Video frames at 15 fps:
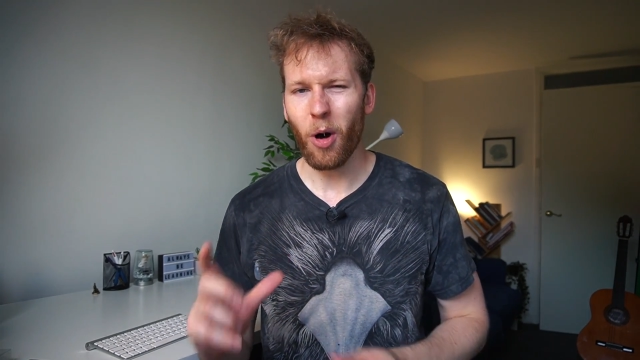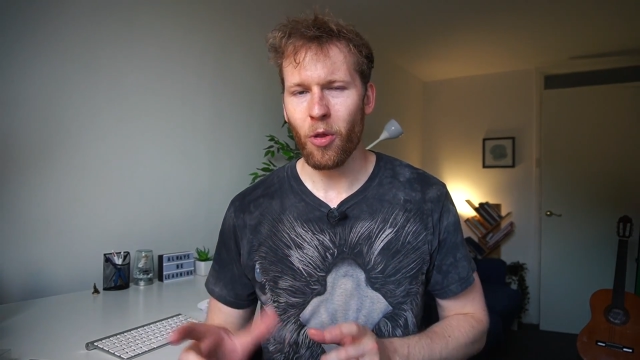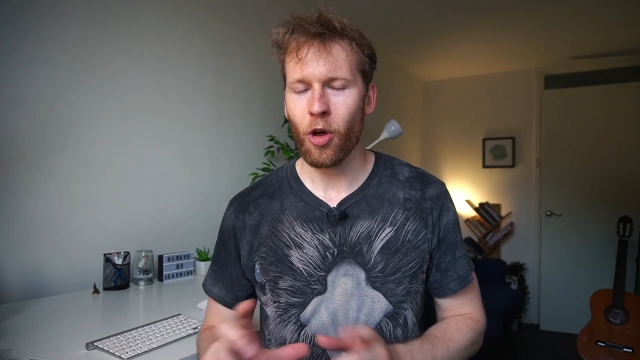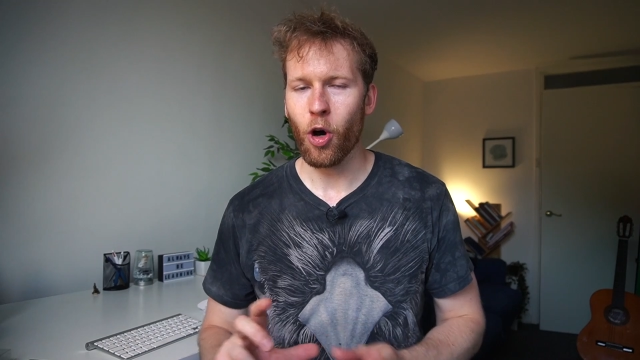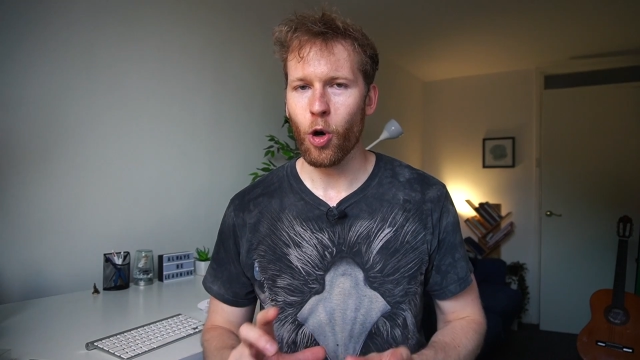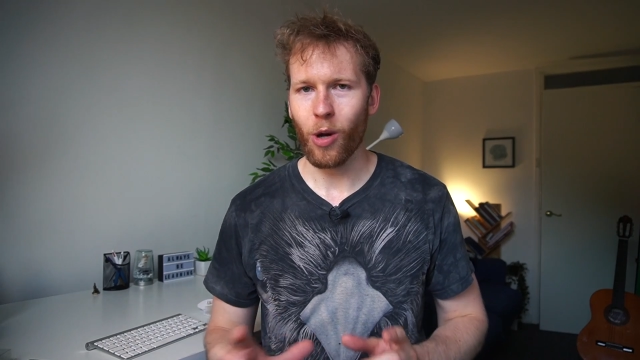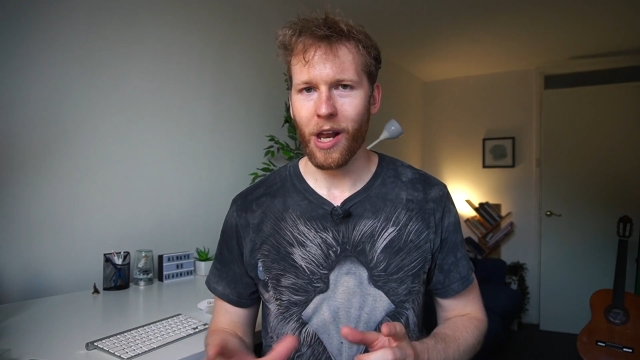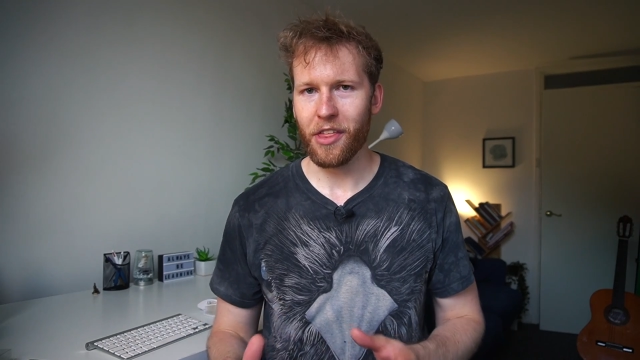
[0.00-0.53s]
on
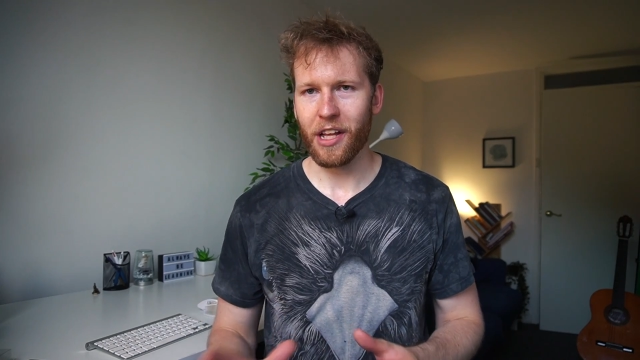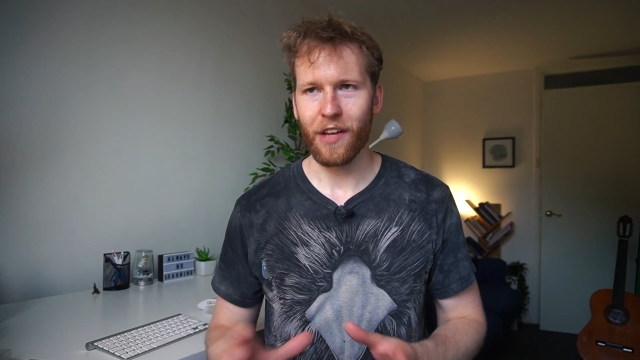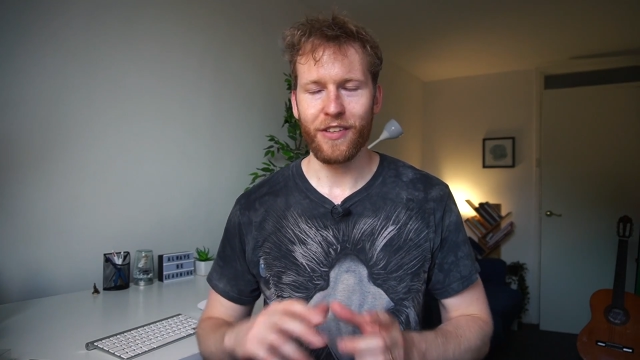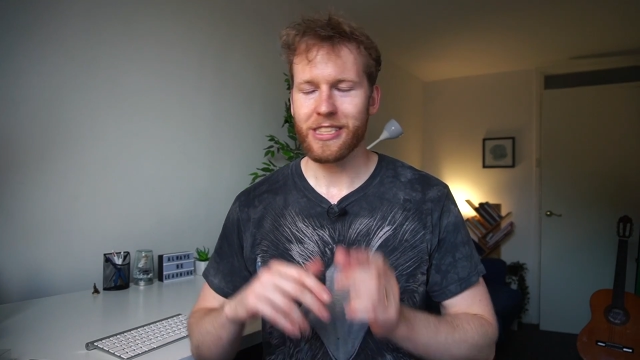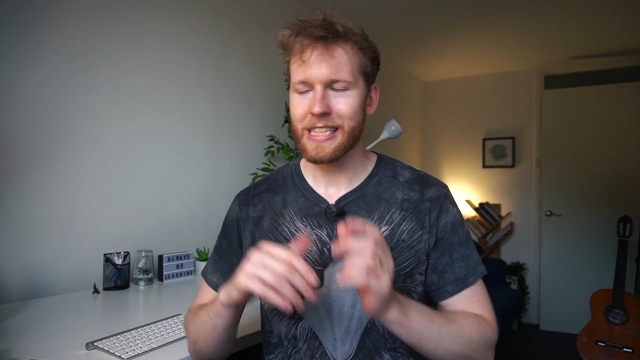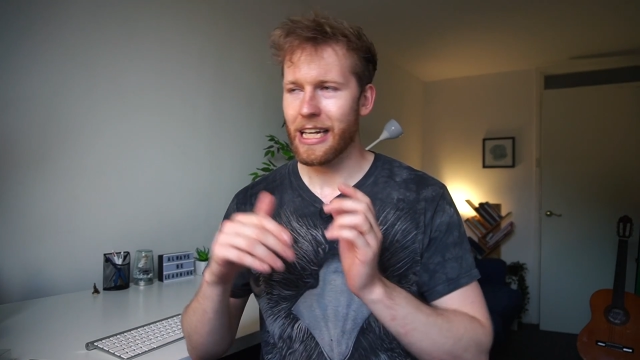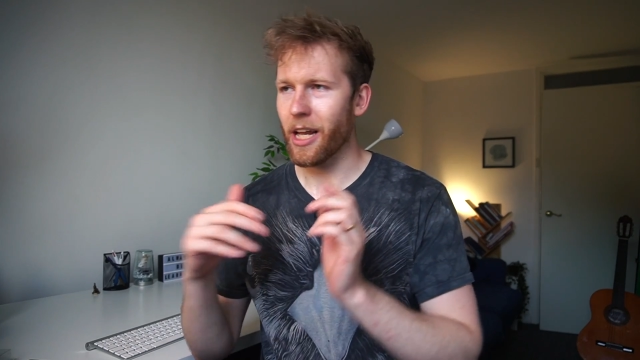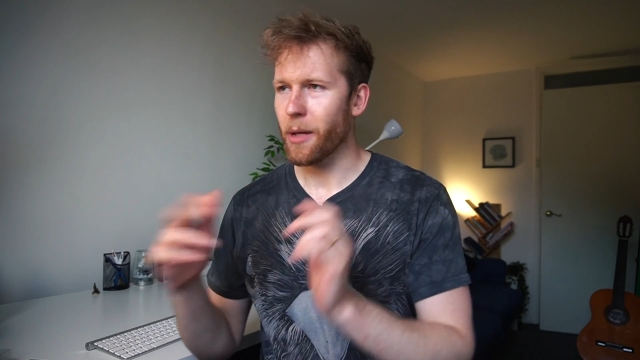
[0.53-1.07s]
the whole, I think if
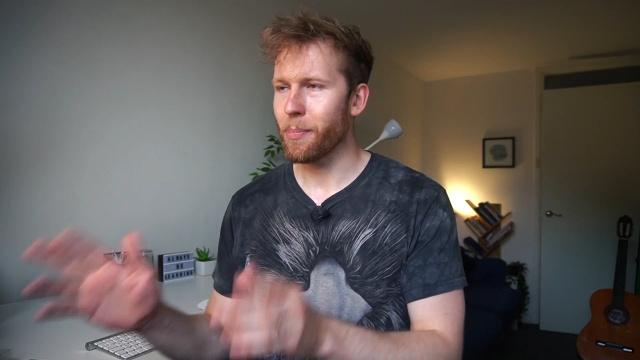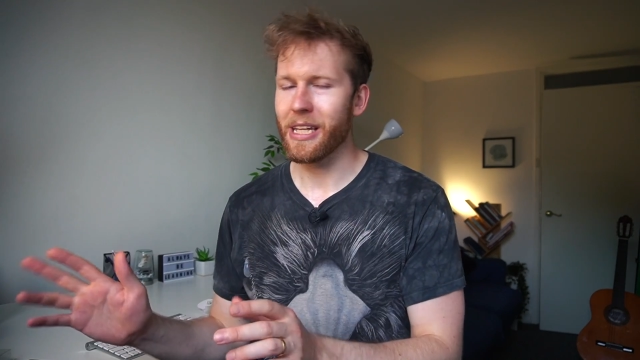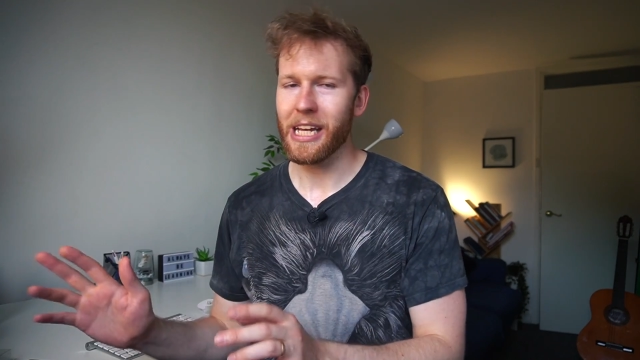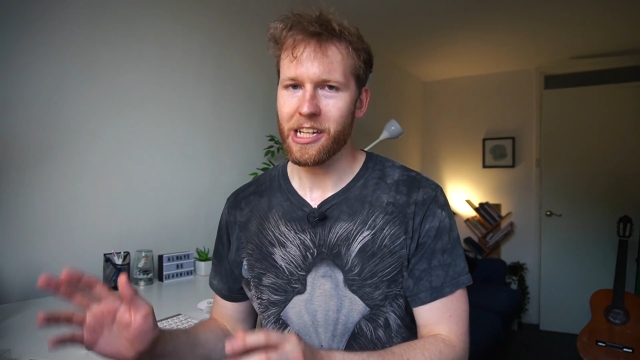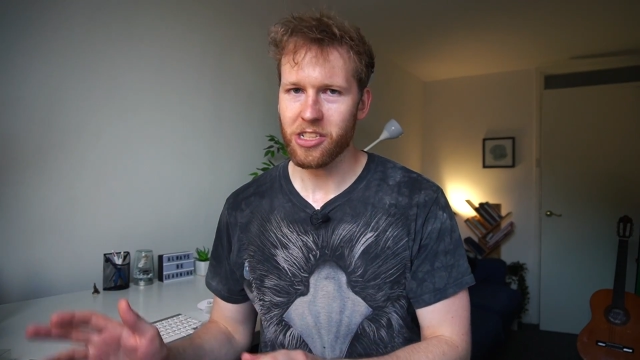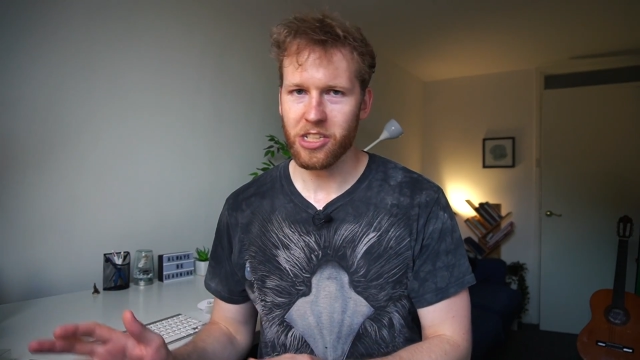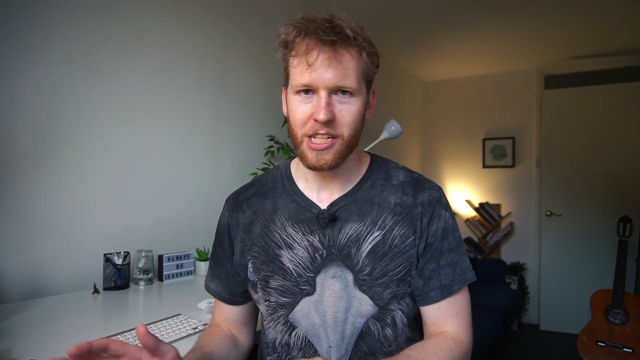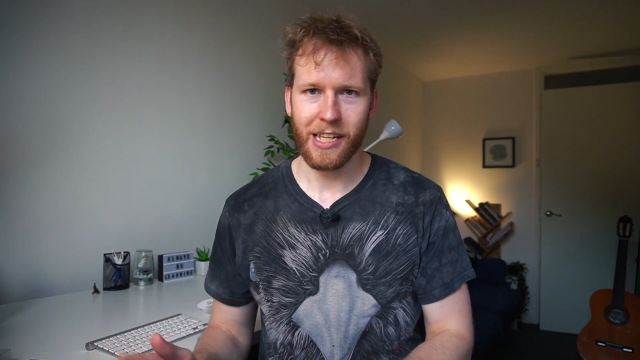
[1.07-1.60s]
it said like
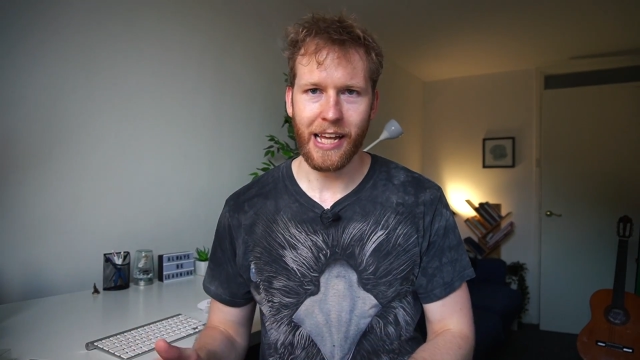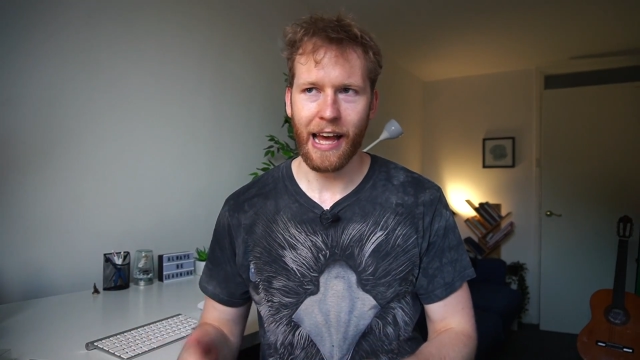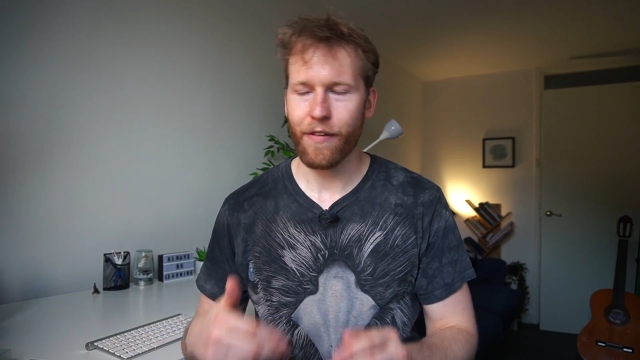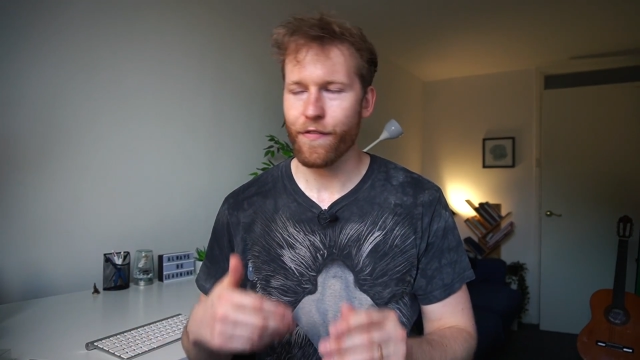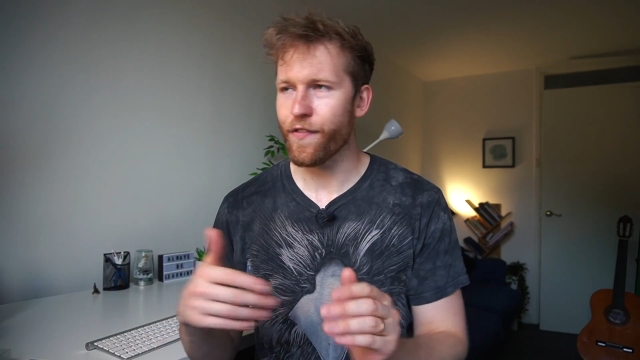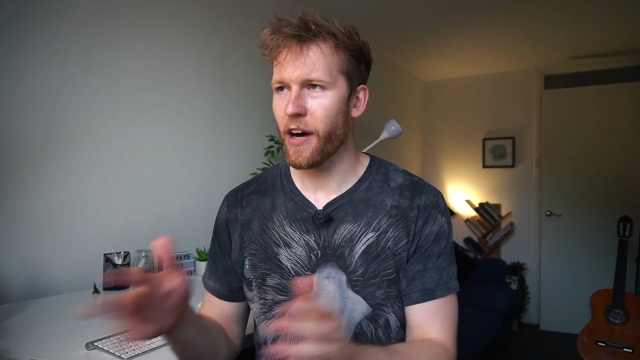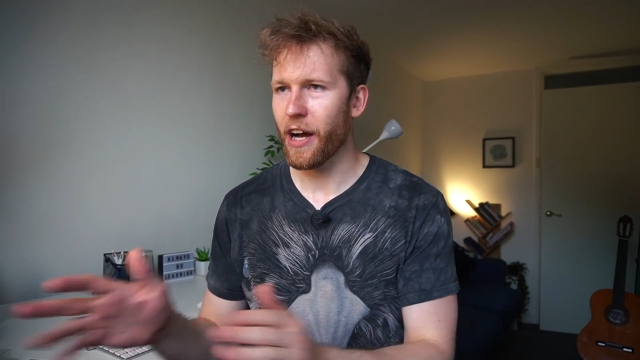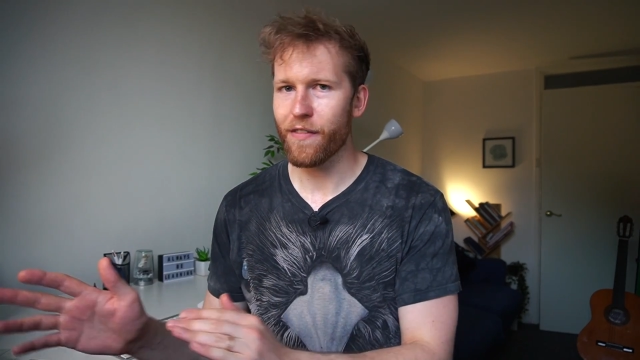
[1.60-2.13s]
PhD
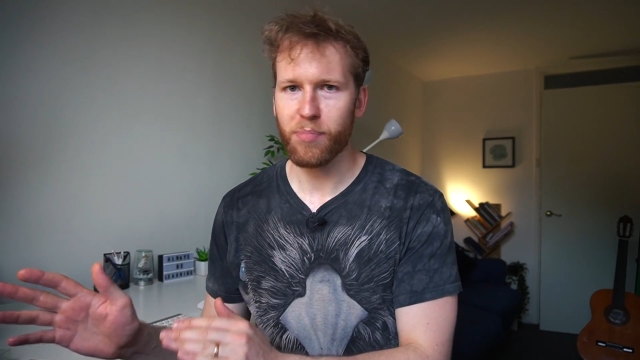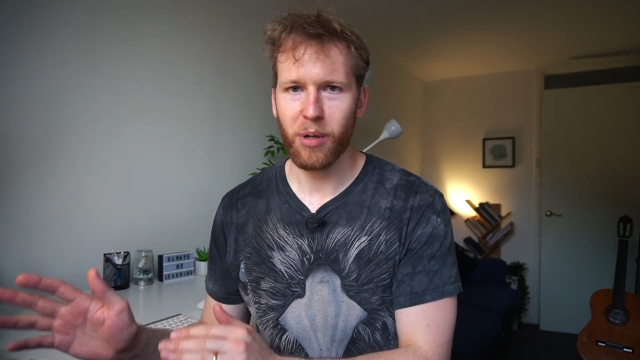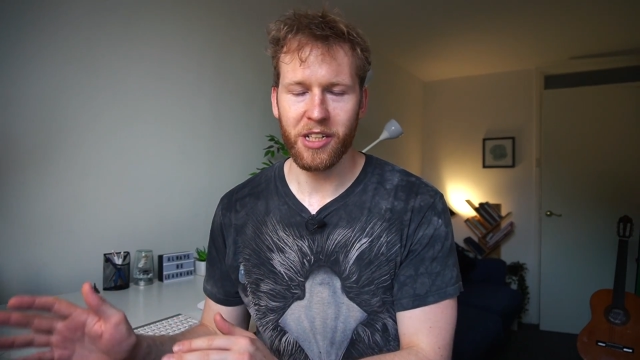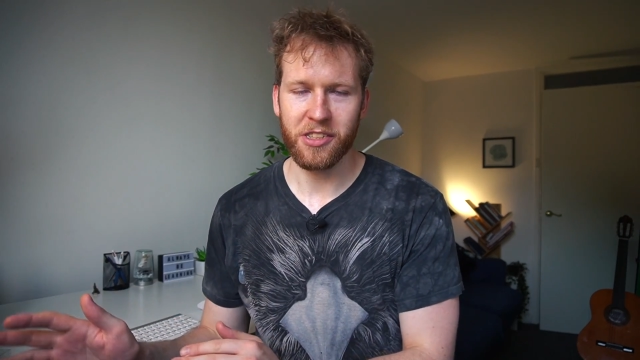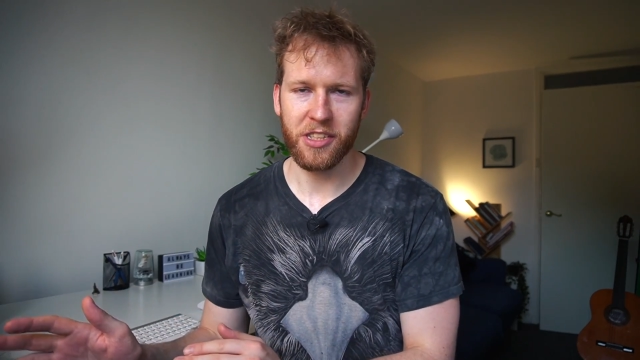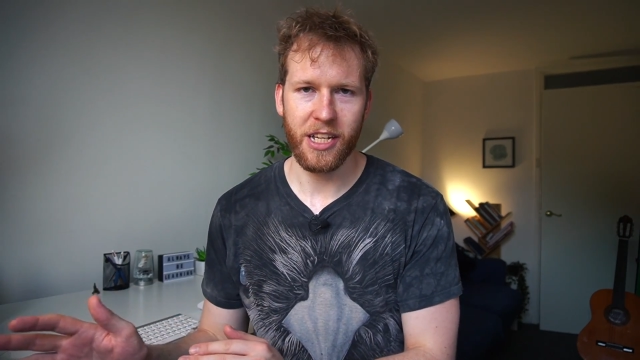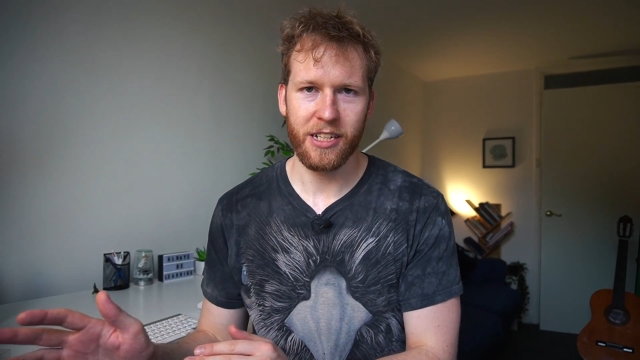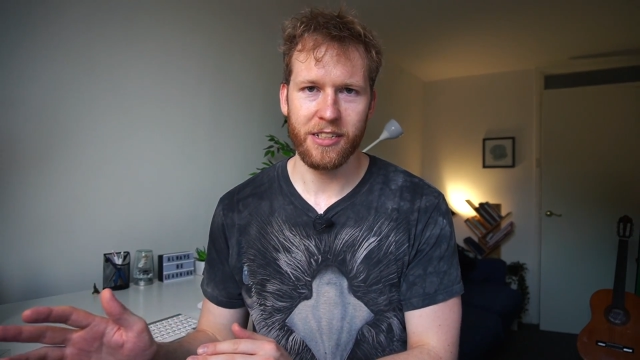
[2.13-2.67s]
and five
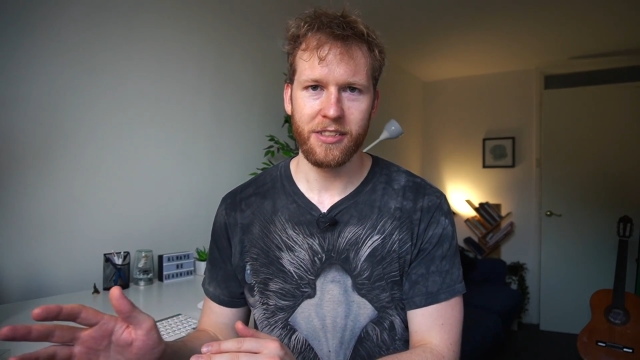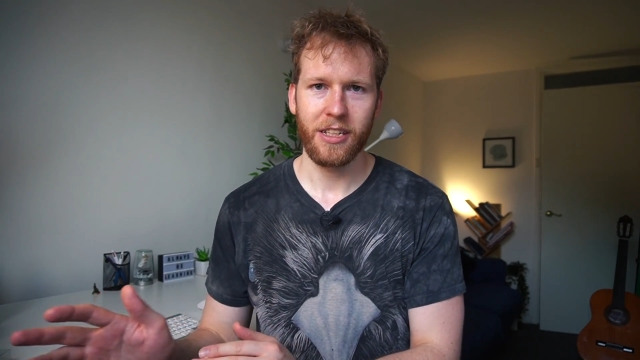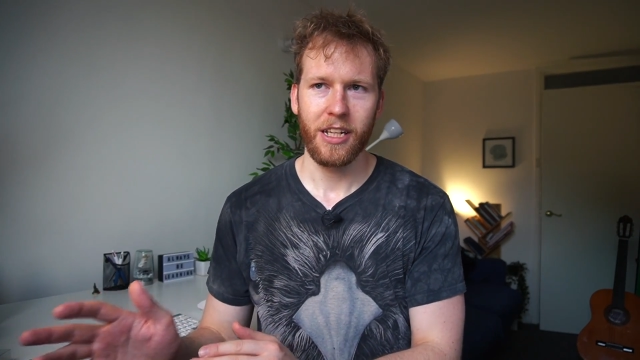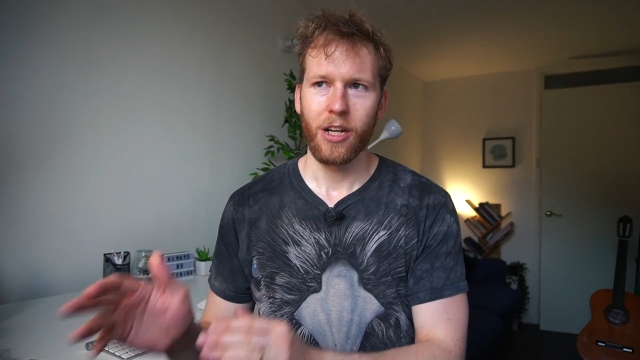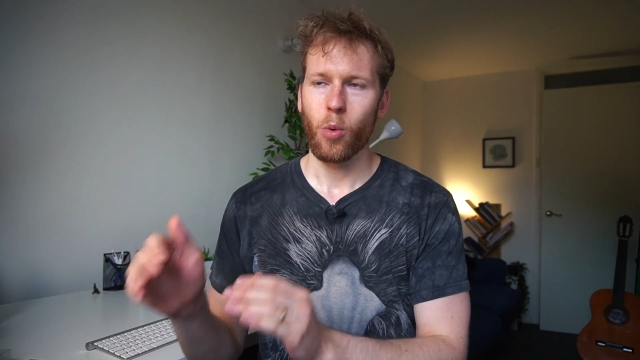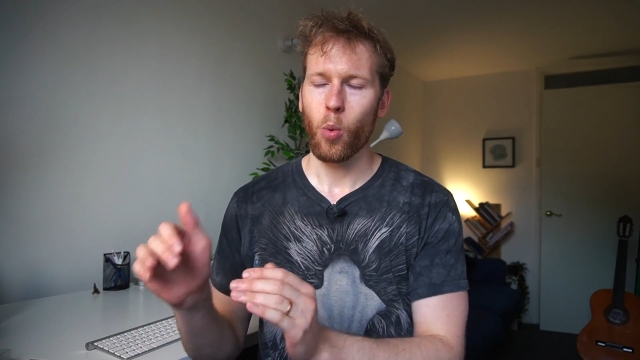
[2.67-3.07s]
plus years